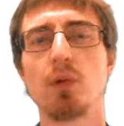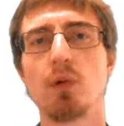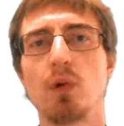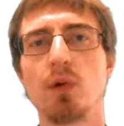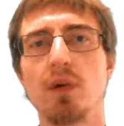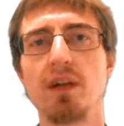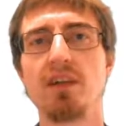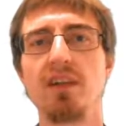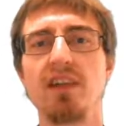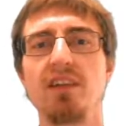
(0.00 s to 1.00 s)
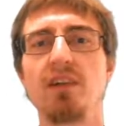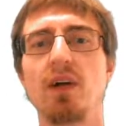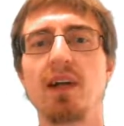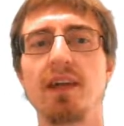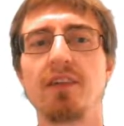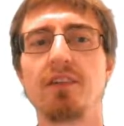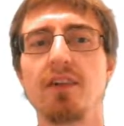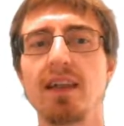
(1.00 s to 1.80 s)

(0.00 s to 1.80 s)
call is easy to identify.